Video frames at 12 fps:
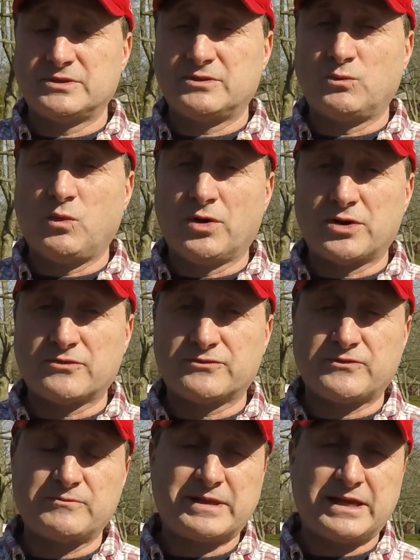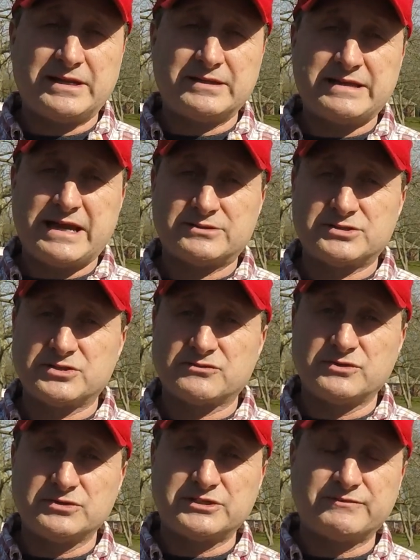water from getting down to the
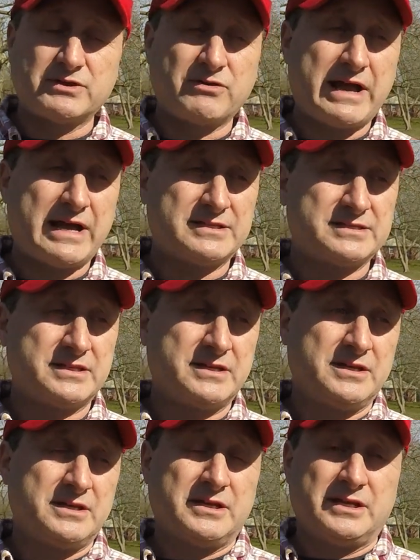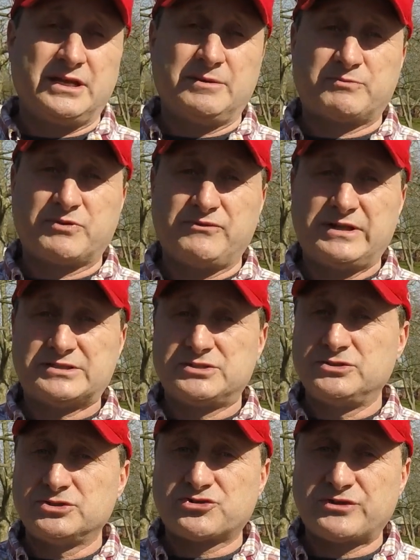roots of the grass. It prevents
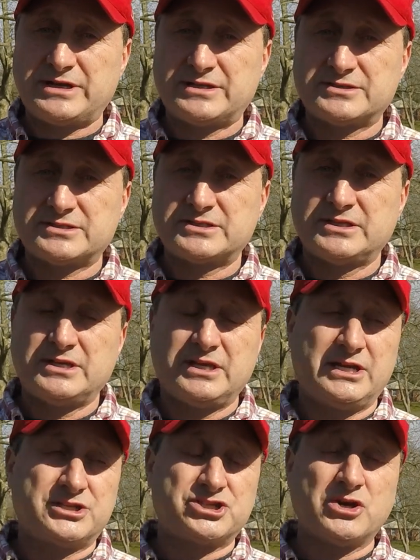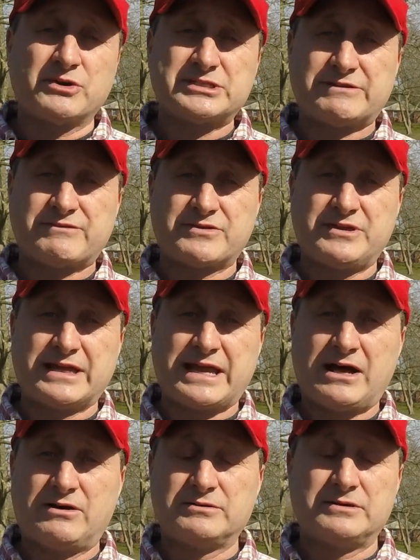nutrients, it chokes everything
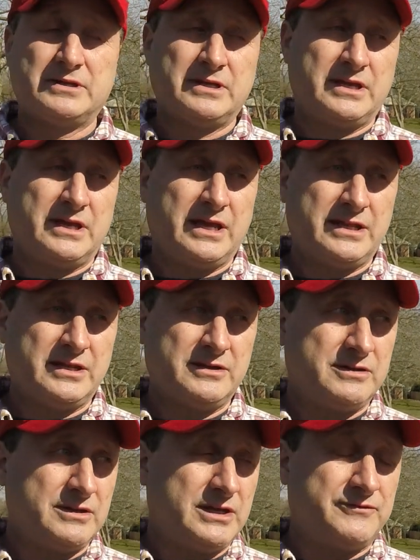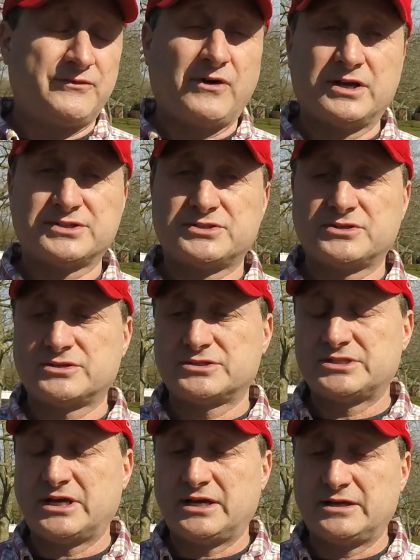out, and it
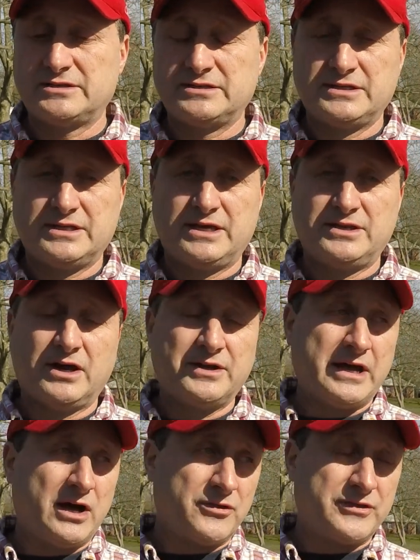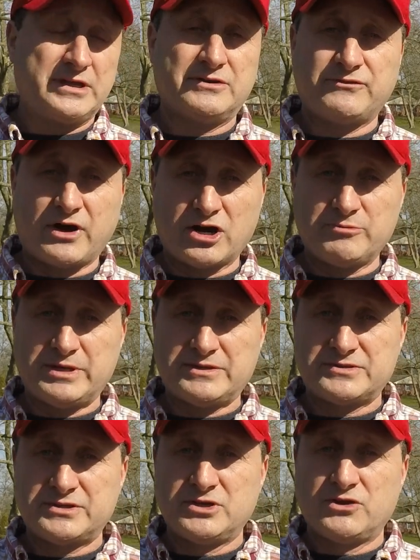fosters an unhealthy
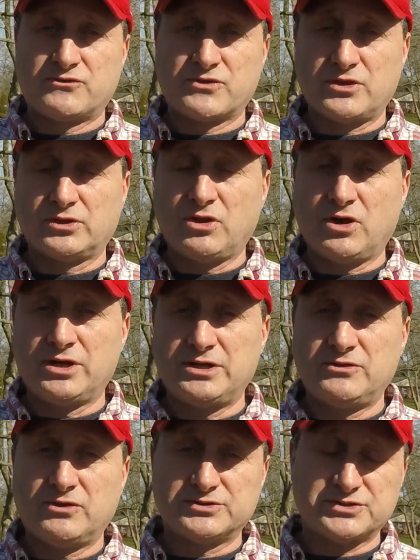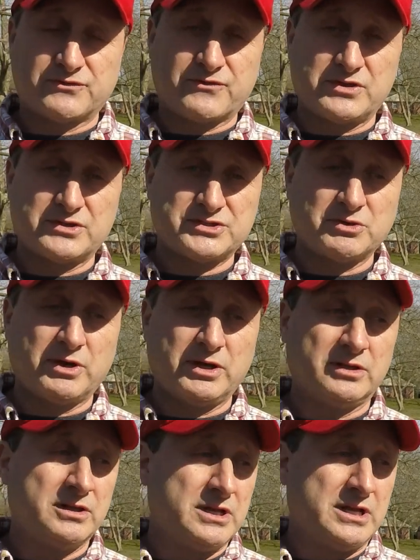environment for the lawn and also for the
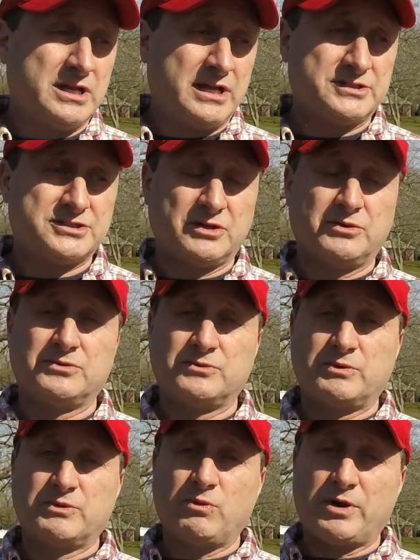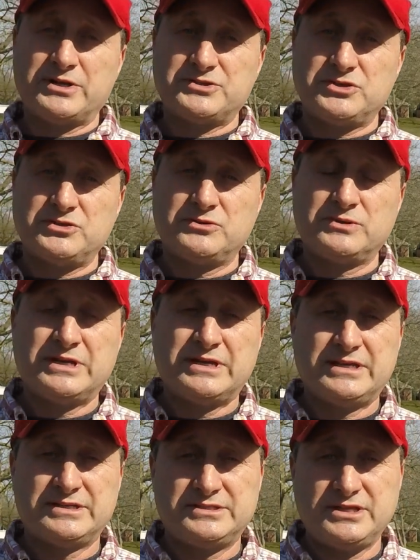soil. And so what we want to do
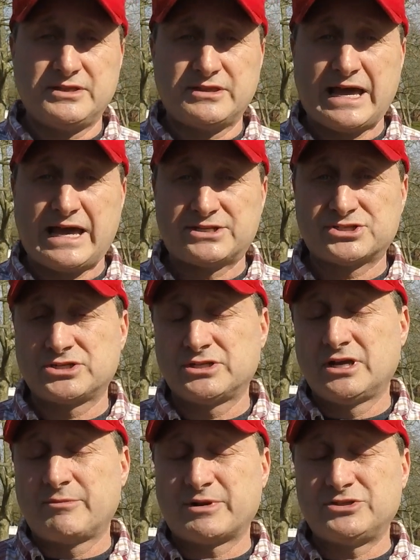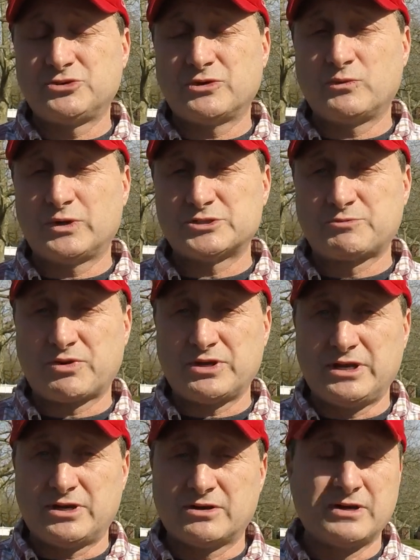is dethatch. I'm going to do it once per
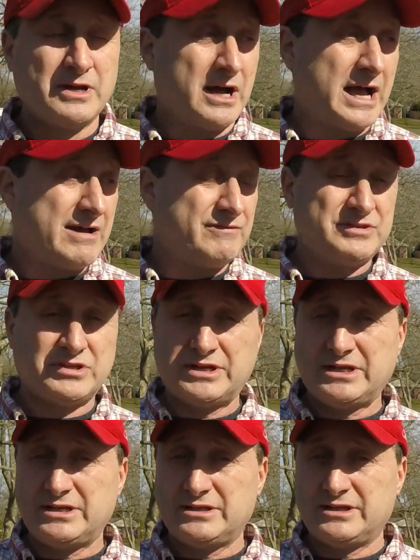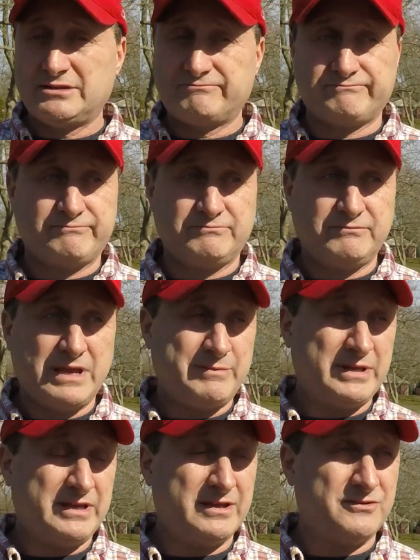year. I haven't done it
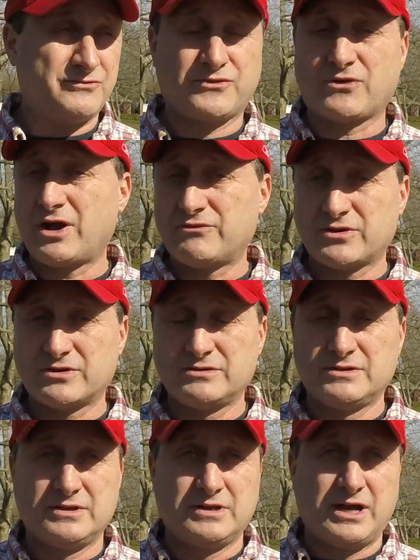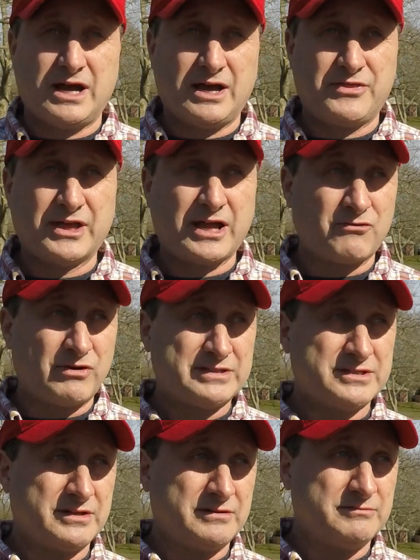maybe in forever. I think I
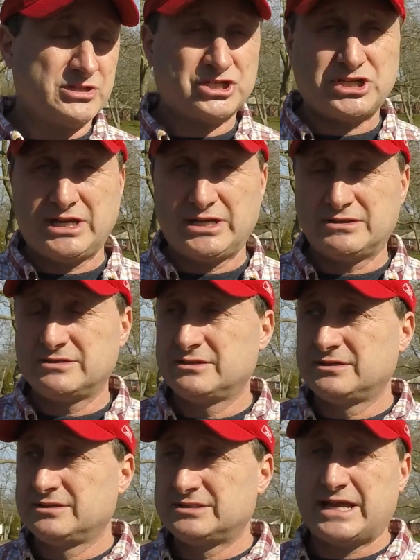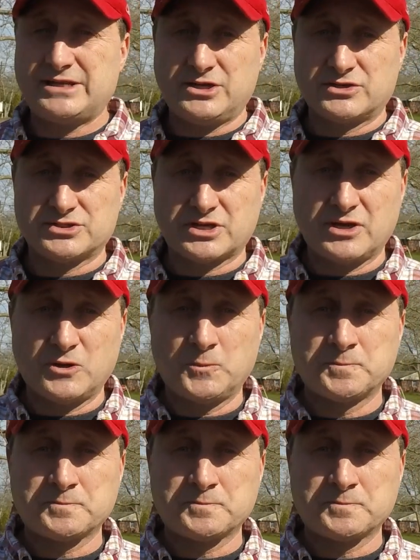rented a machine 10 years ago,